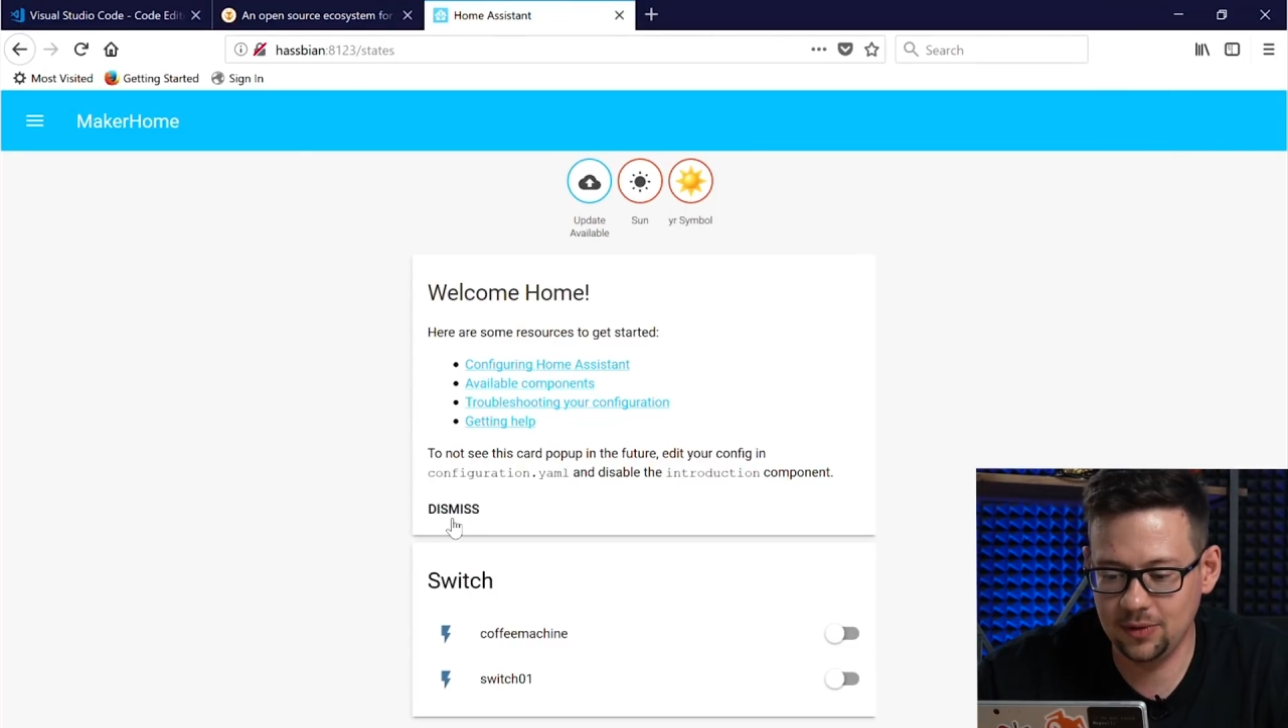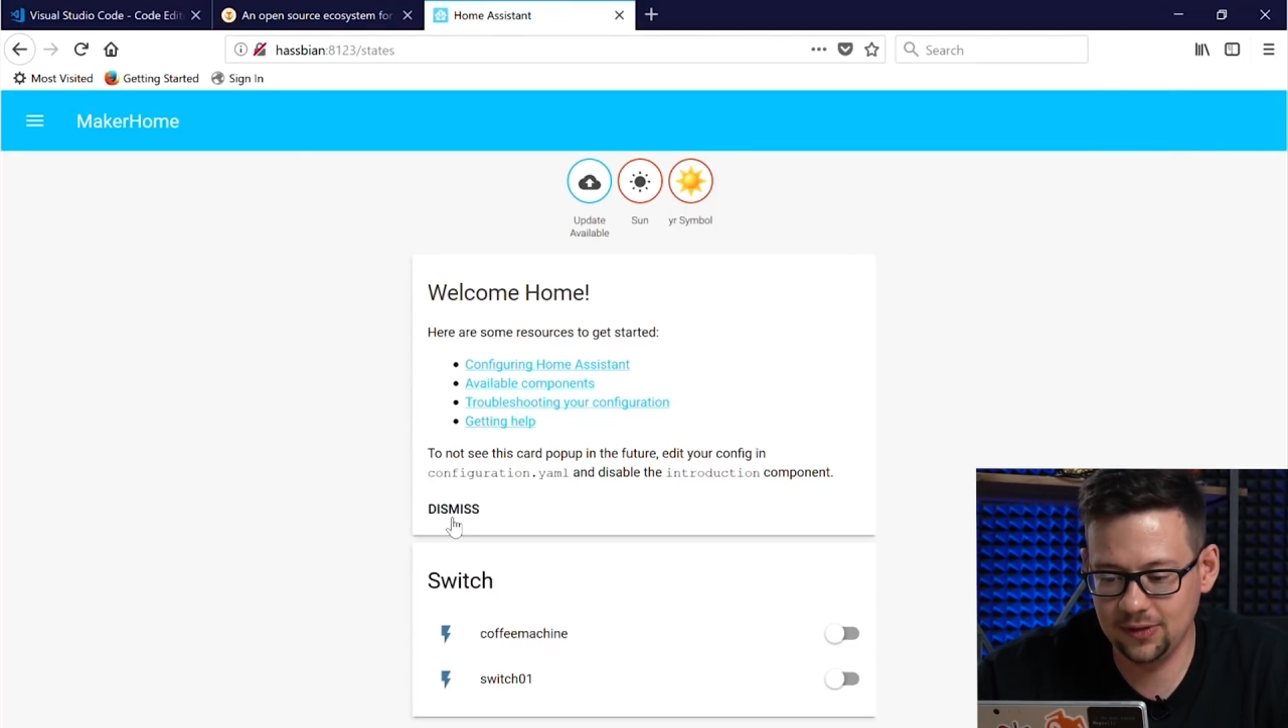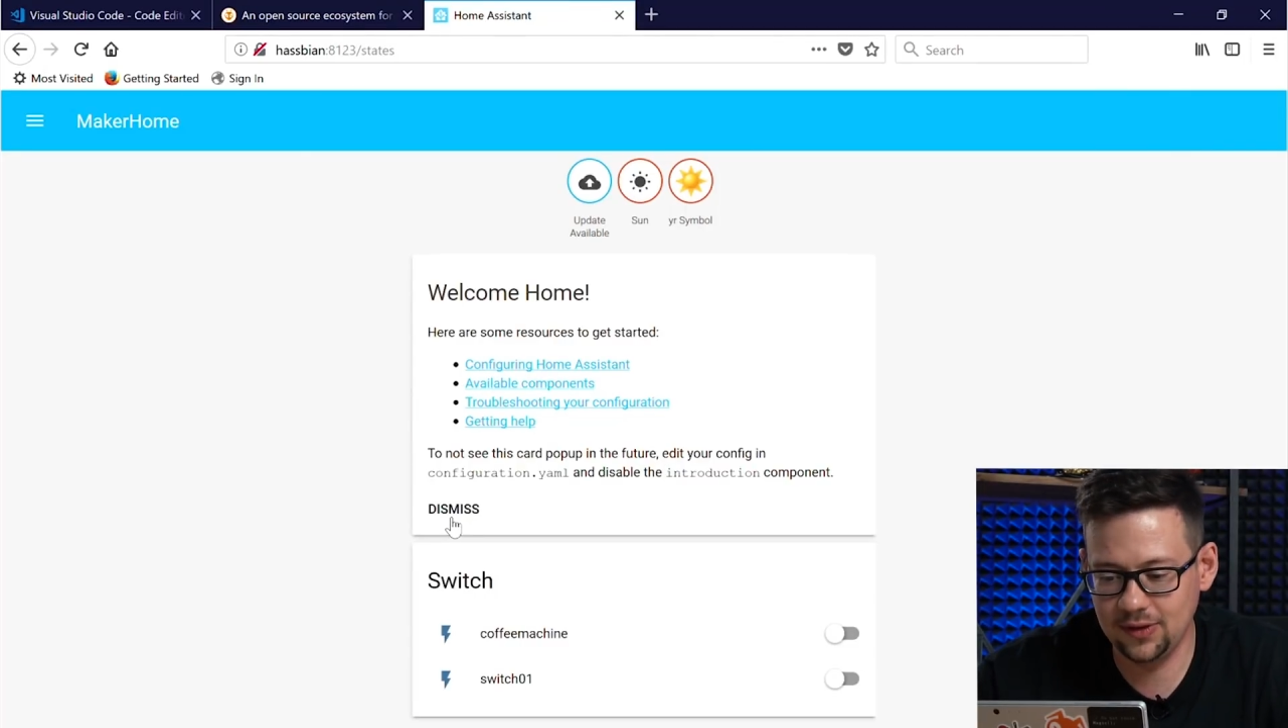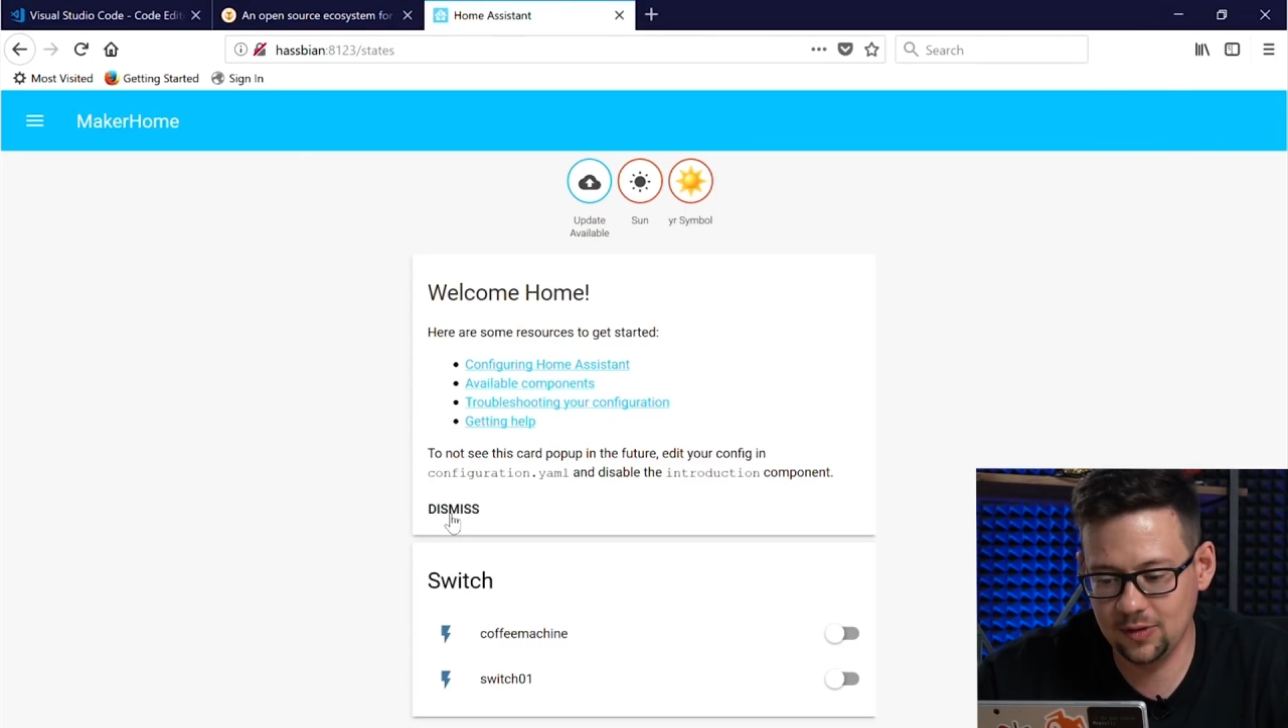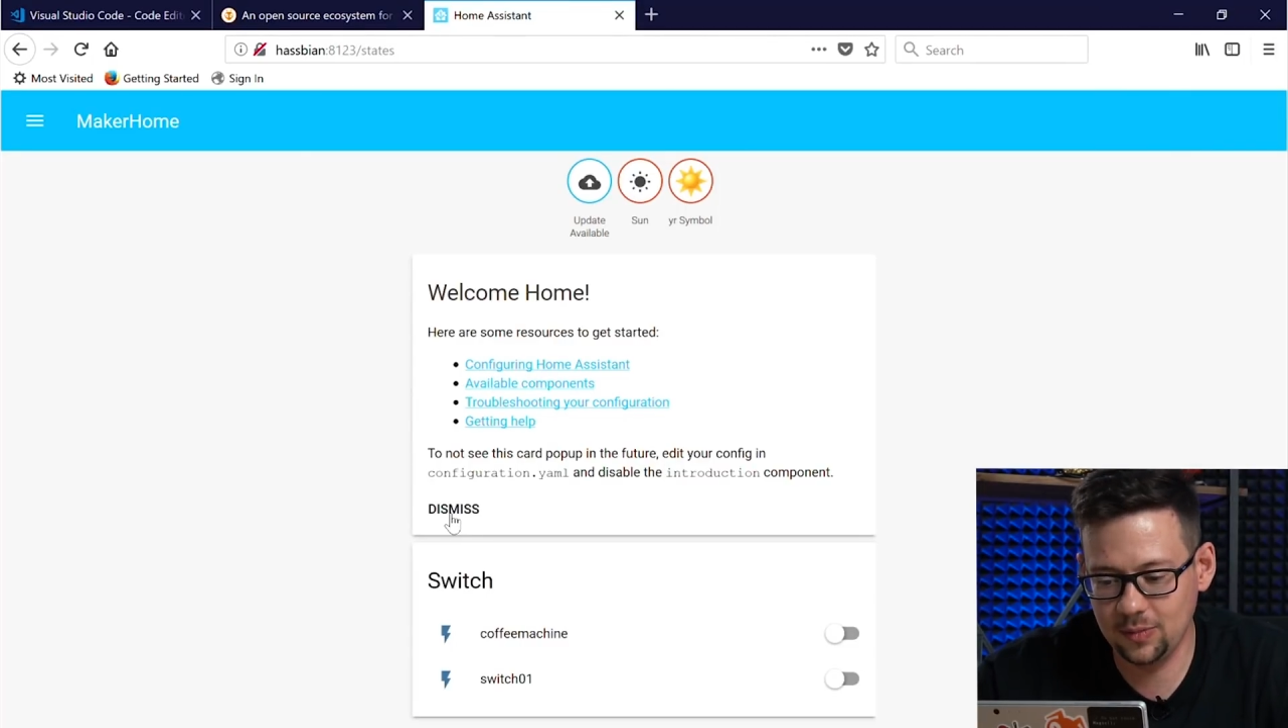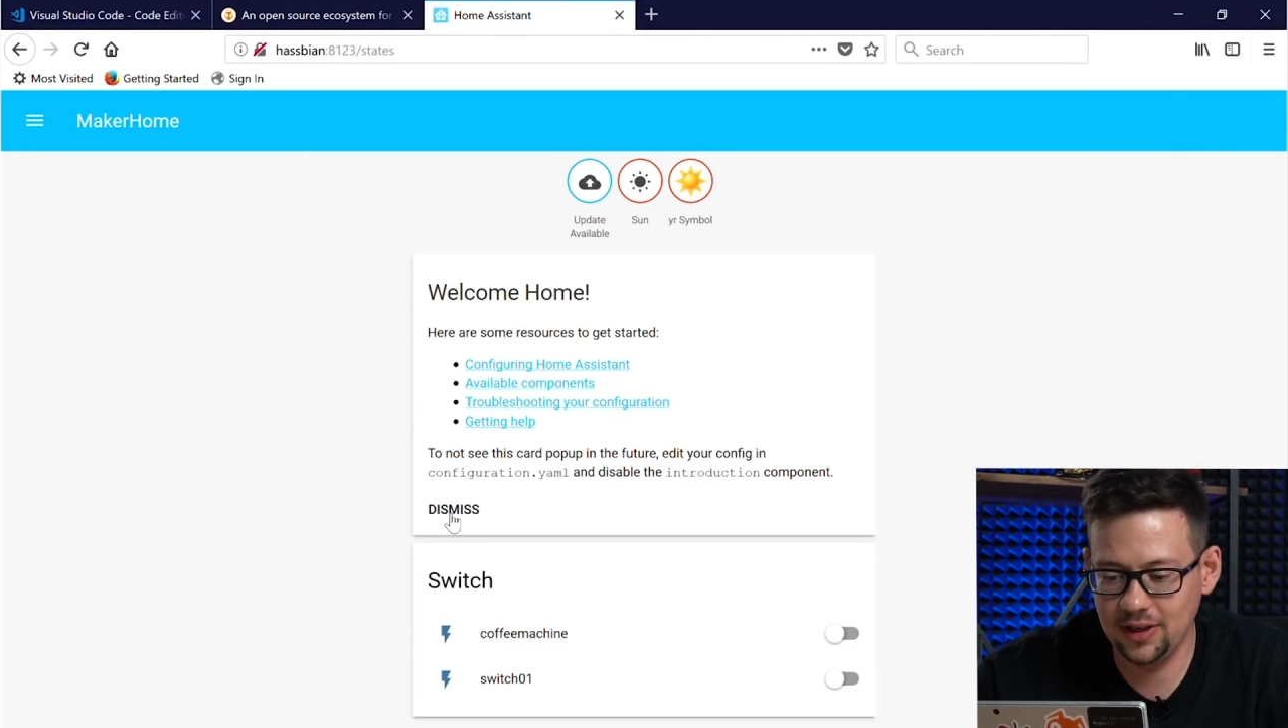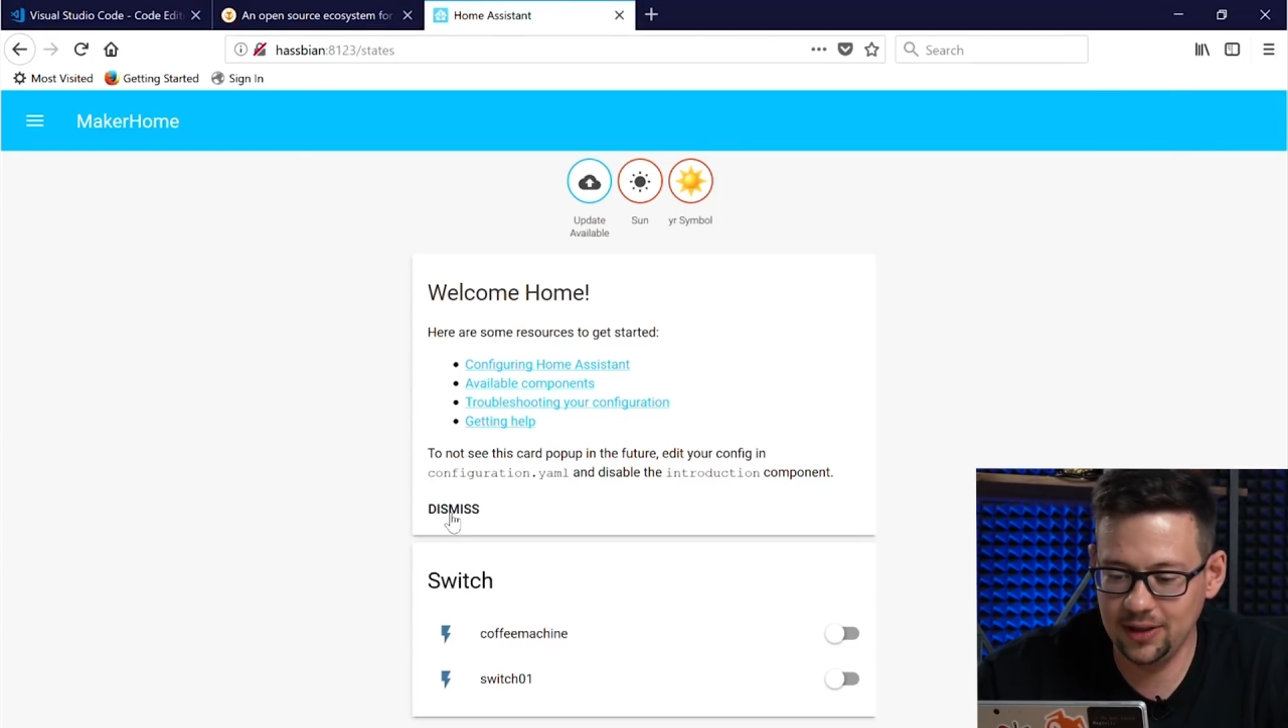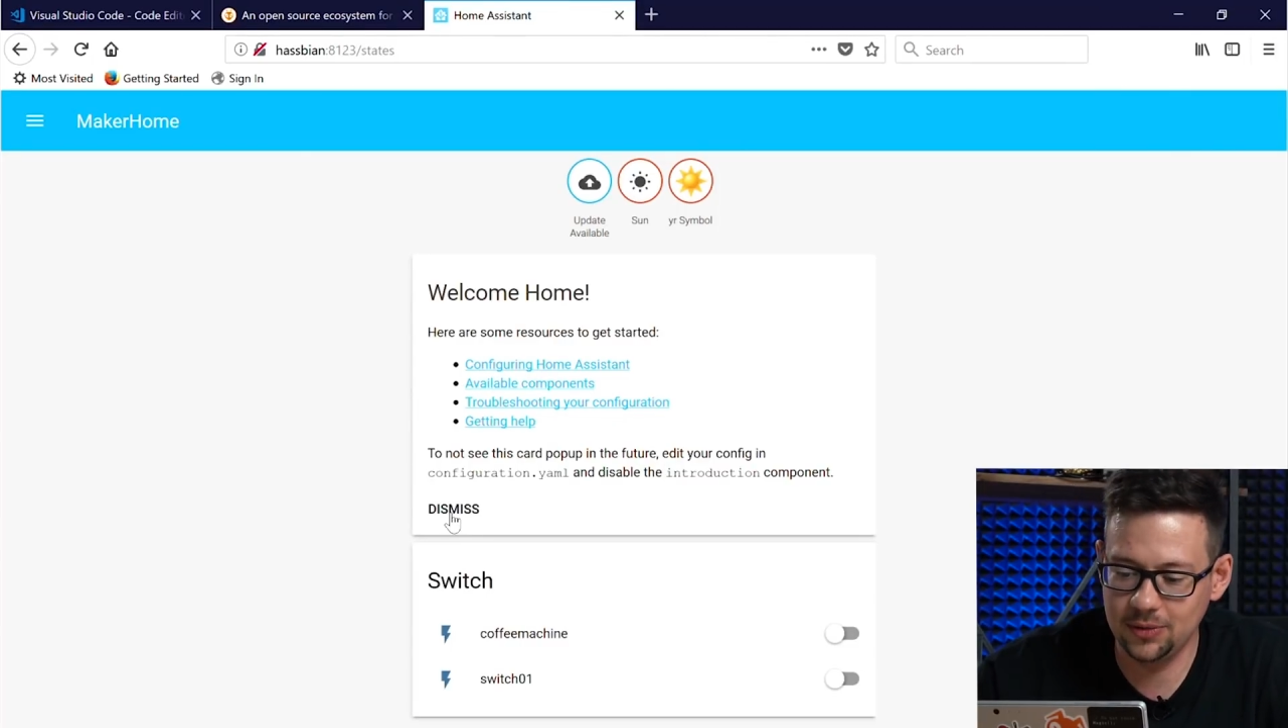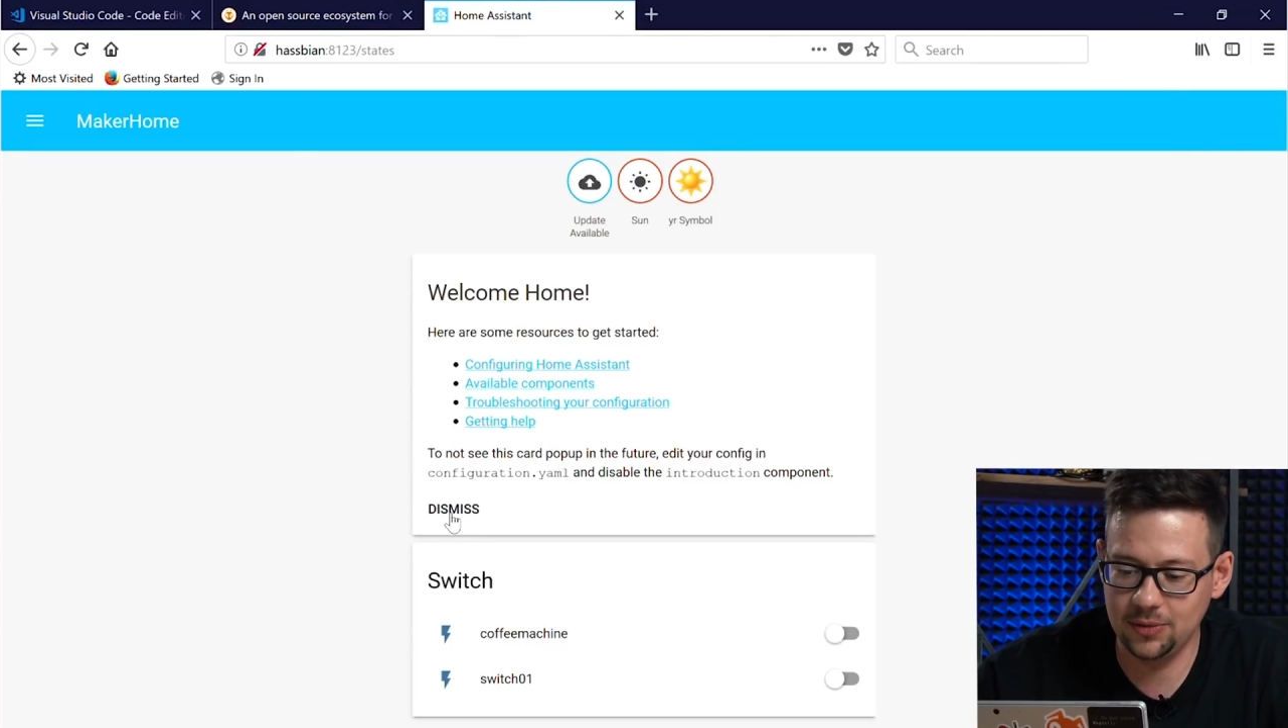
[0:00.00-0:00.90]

is displayed,